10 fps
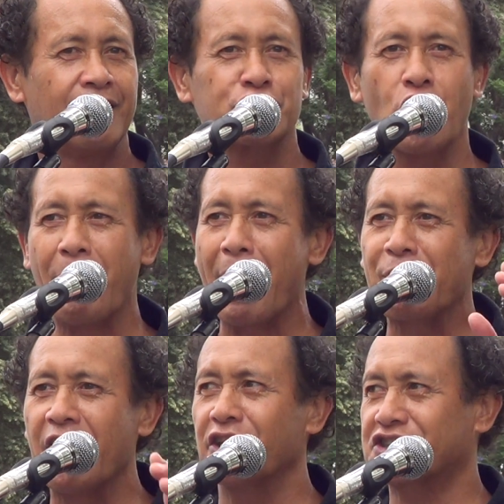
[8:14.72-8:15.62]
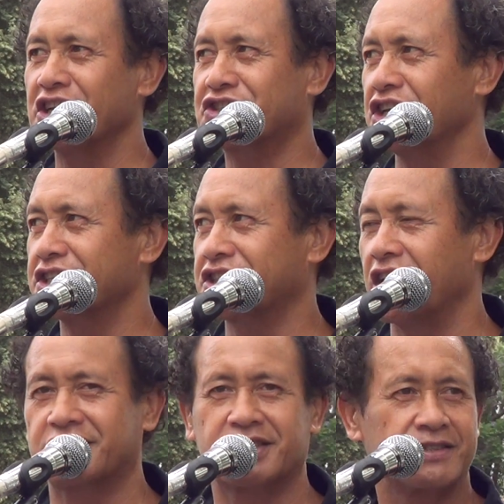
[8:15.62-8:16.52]
So my brothers and
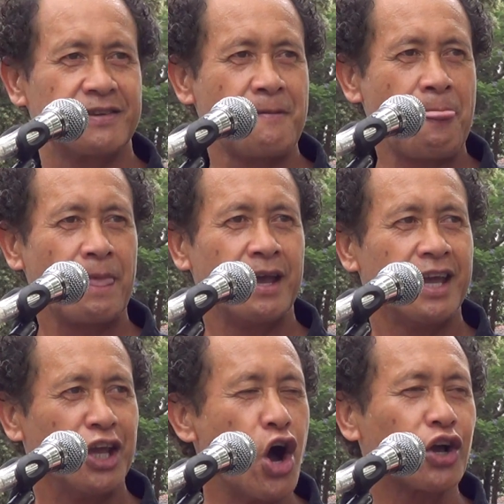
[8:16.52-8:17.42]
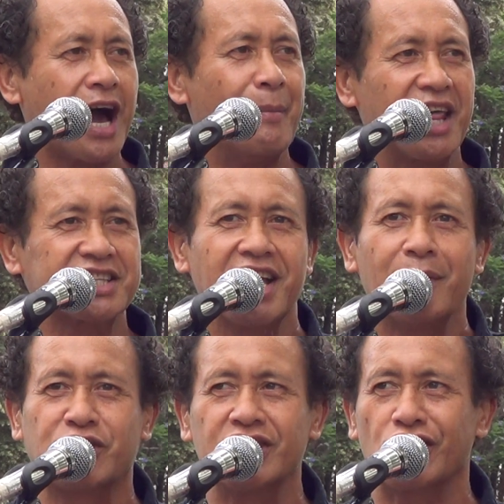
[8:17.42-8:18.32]
sisters, you know, come and
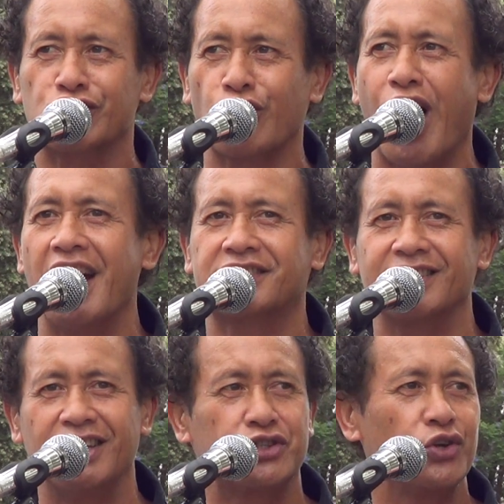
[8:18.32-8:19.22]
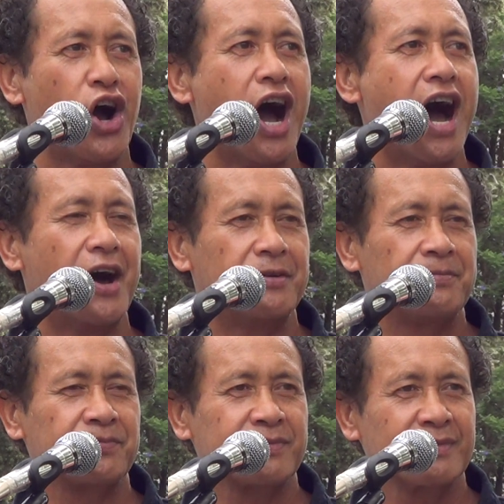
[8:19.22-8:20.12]
accept Jesus Christ into your heart.
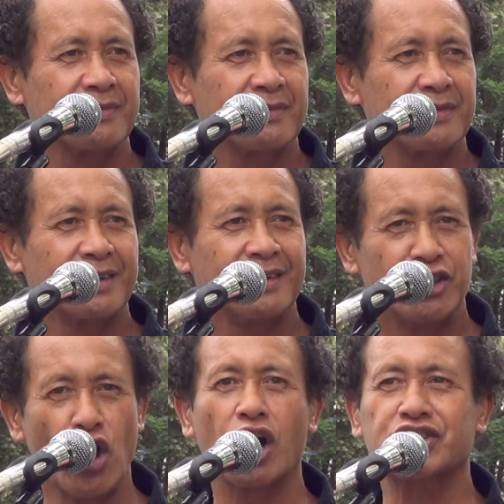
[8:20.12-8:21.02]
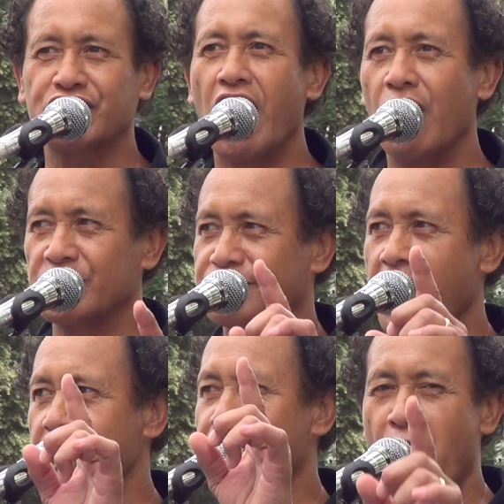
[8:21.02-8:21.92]
Your soul is
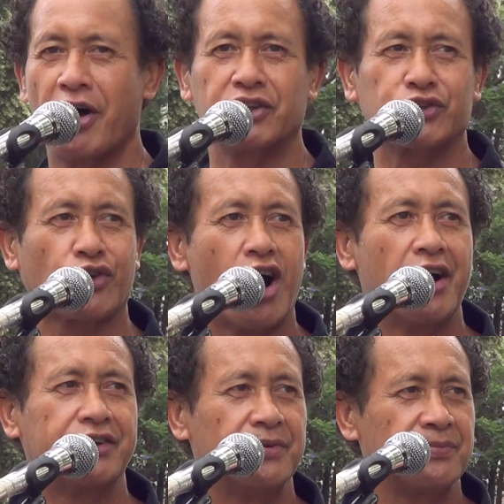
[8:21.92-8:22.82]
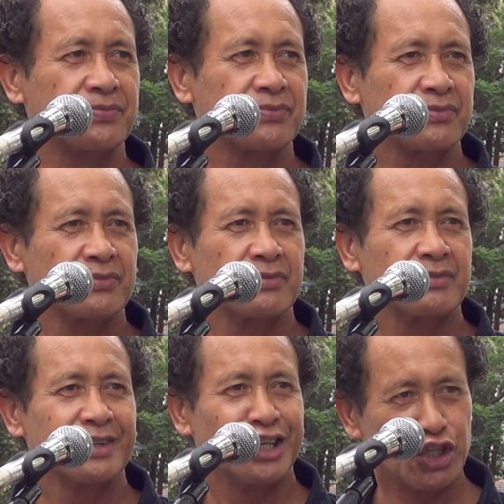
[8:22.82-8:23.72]
very important to God.
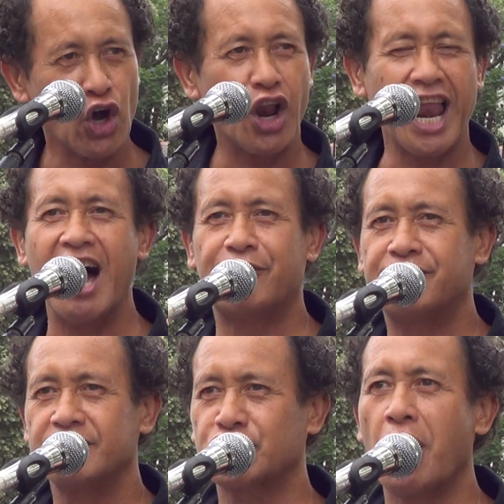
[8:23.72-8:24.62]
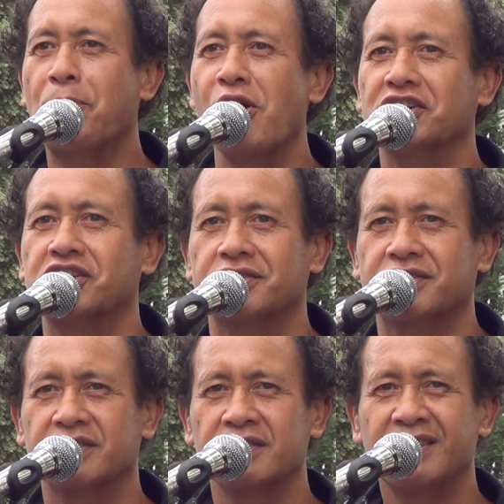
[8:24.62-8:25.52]
Your life so
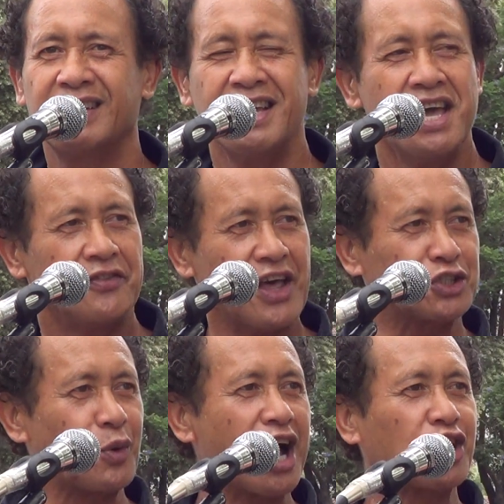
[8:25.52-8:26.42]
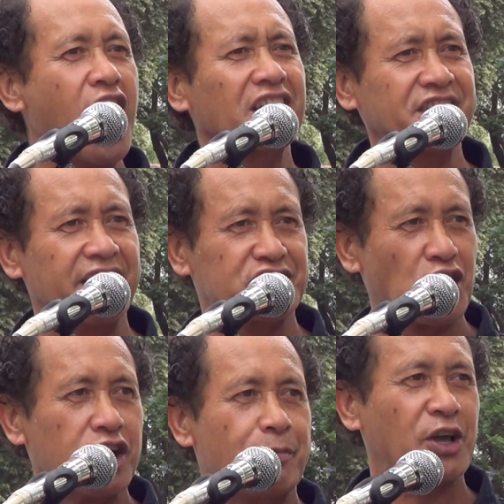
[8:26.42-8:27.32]
precious. That's why God sent His
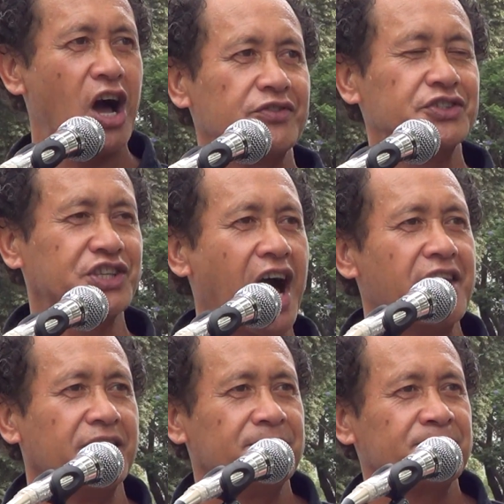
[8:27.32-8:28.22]
only begotten Son